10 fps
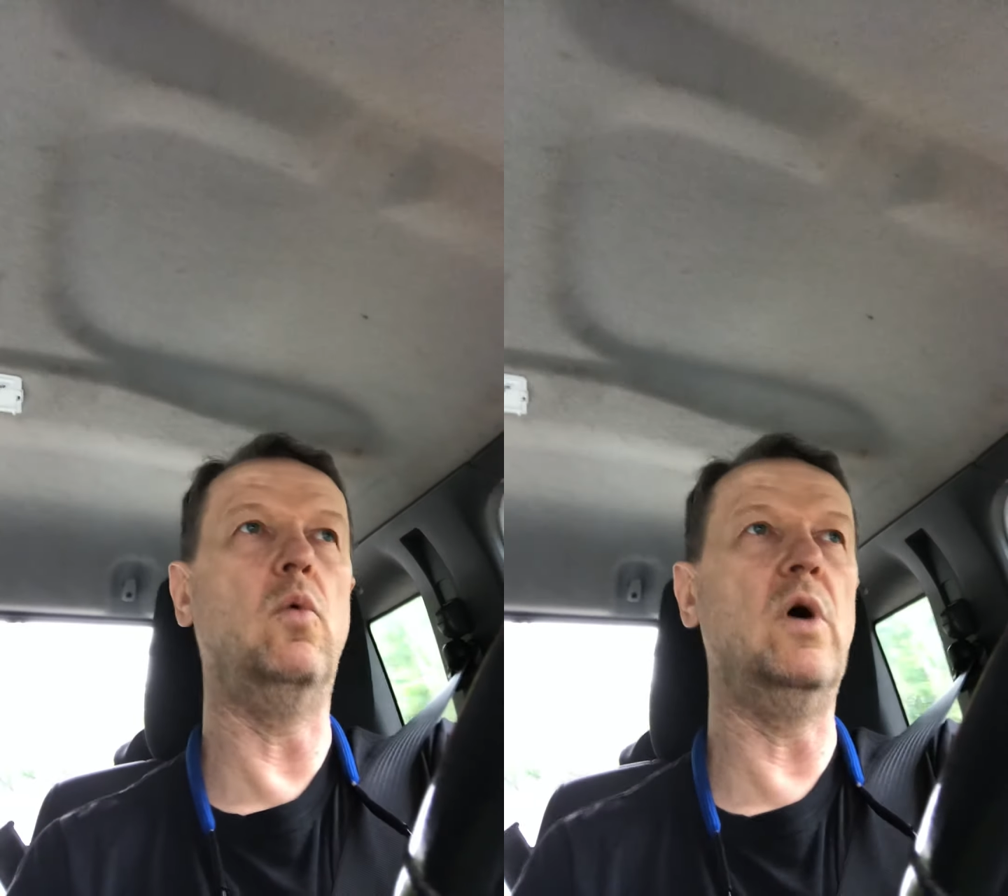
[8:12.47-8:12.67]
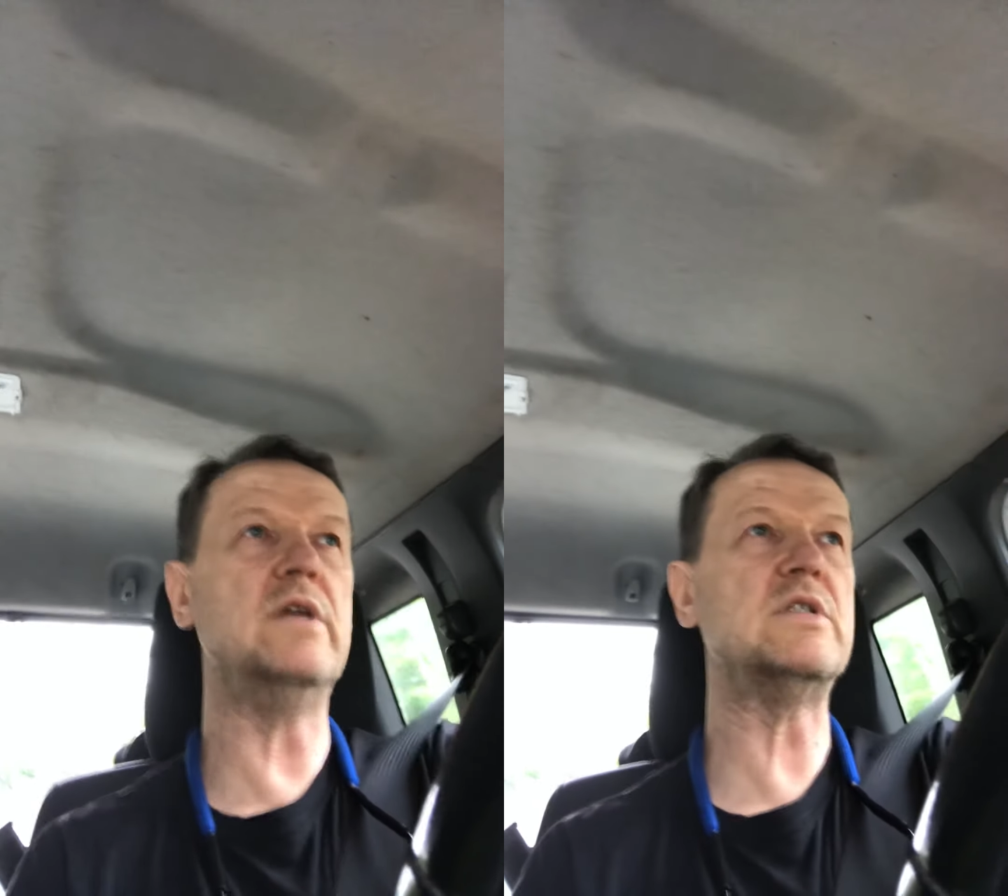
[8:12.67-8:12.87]

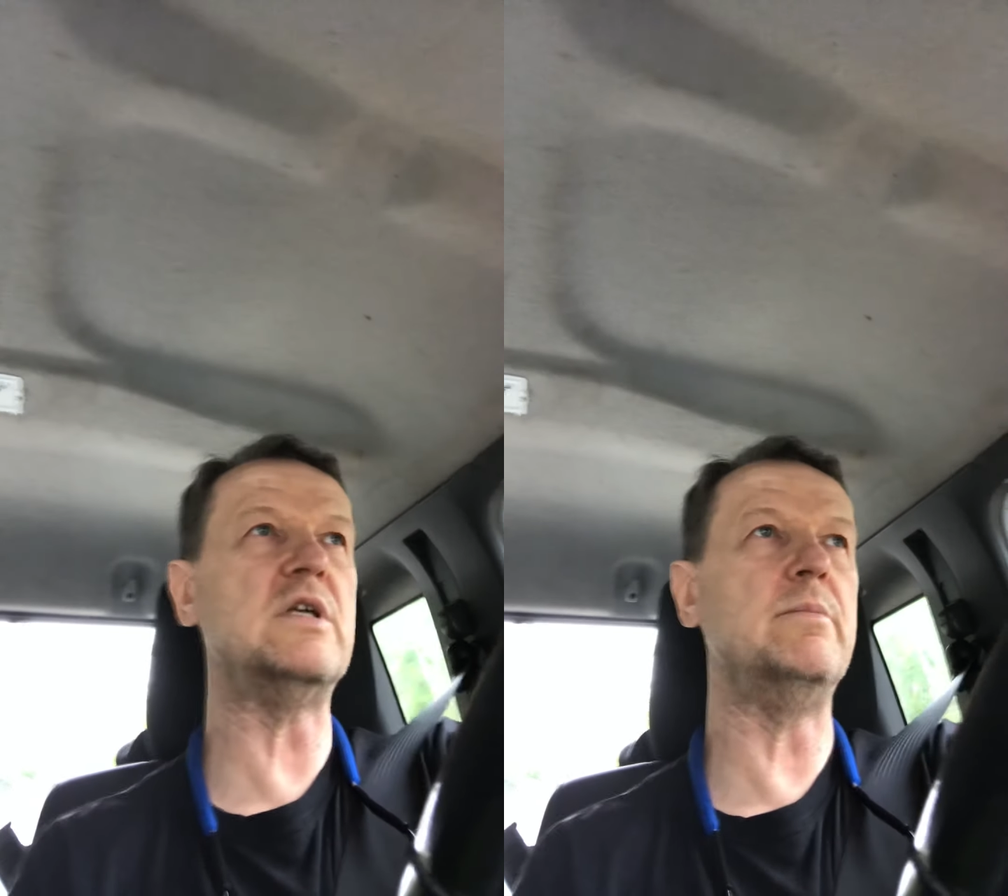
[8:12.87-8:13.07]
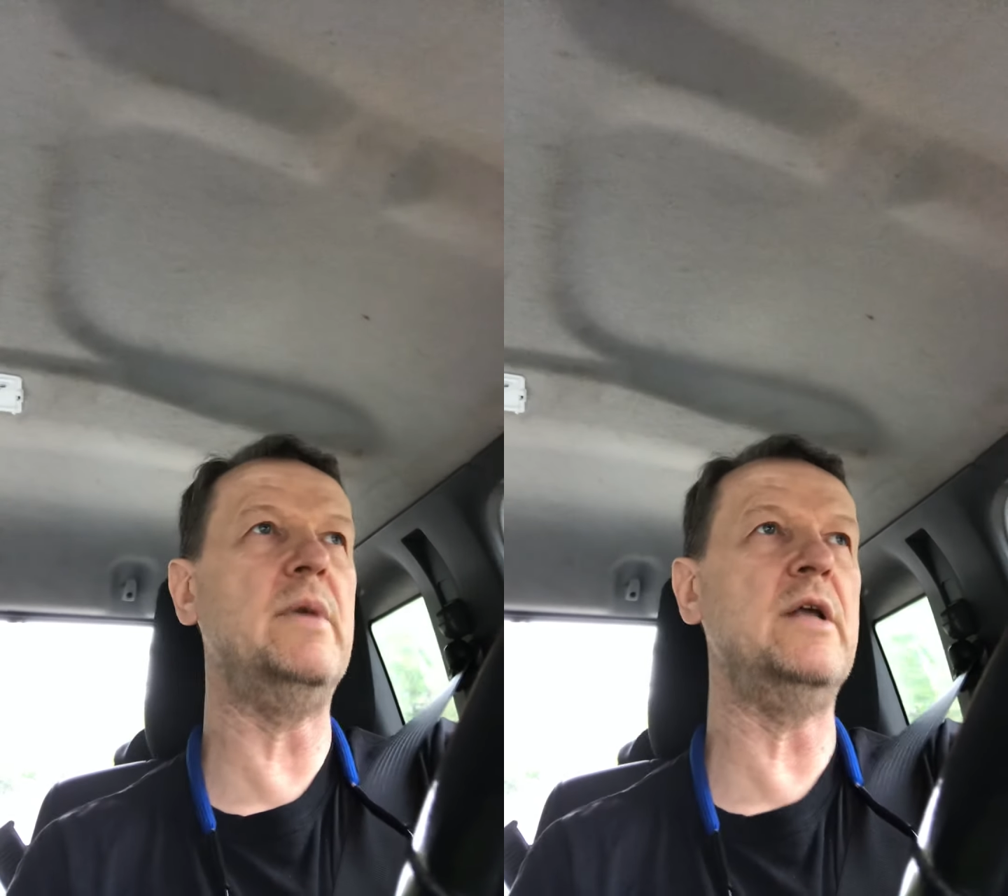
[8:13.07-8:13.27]

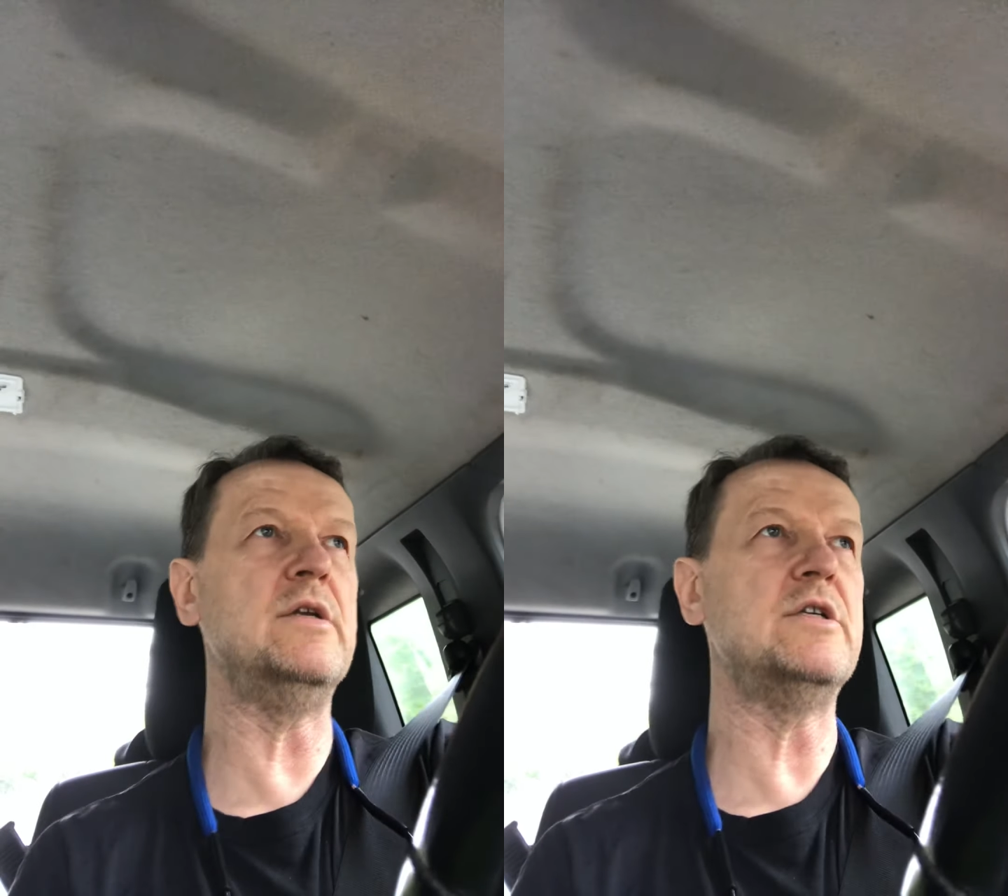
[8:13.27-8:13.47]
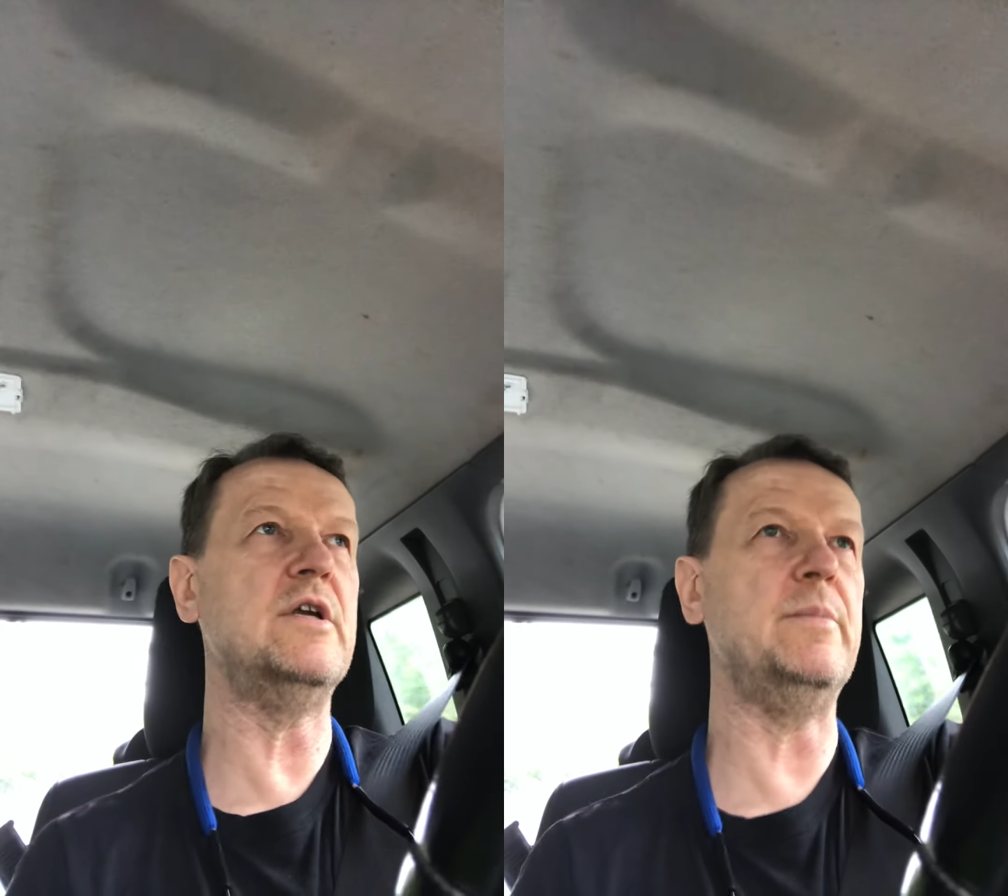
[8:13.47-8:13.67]
wasn't
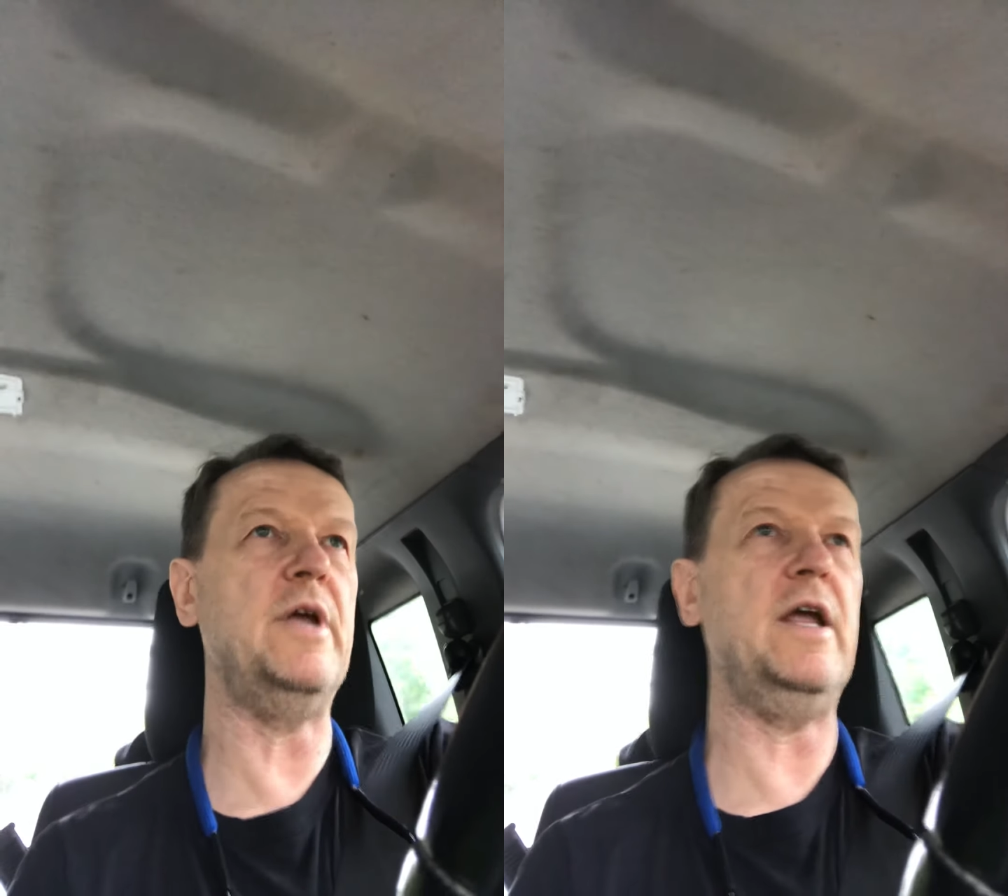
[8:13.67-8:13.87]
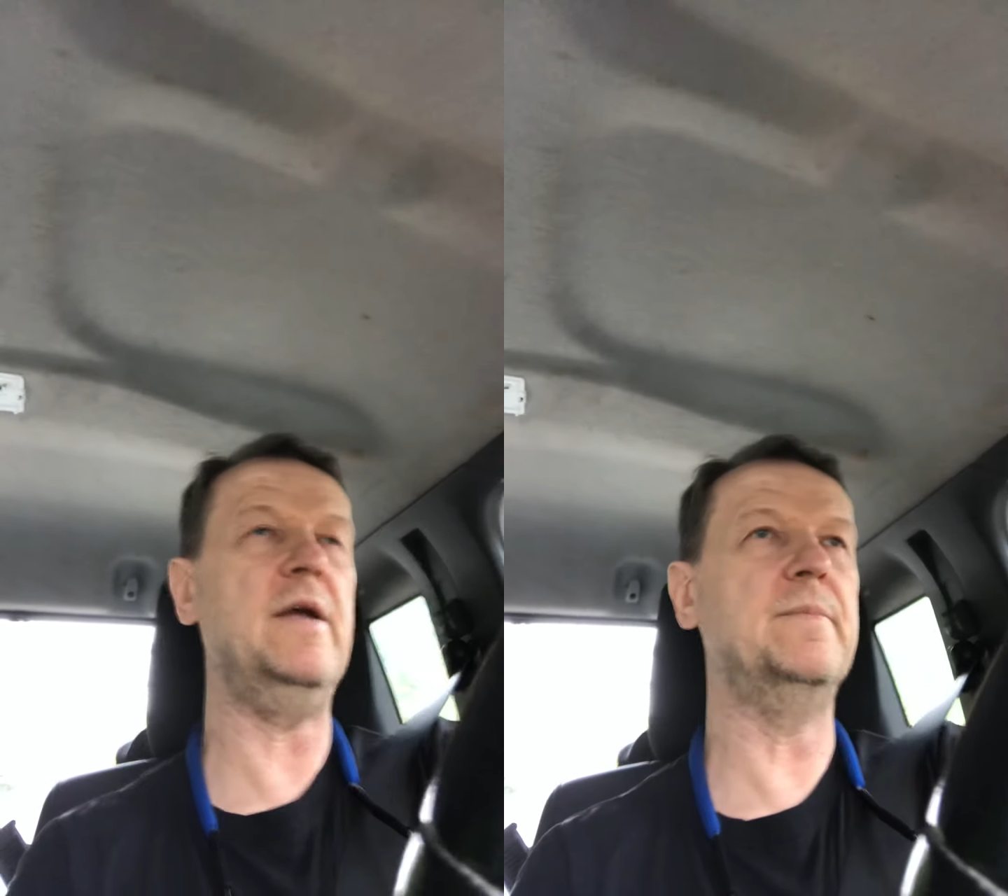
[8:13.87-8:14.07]
meant to be.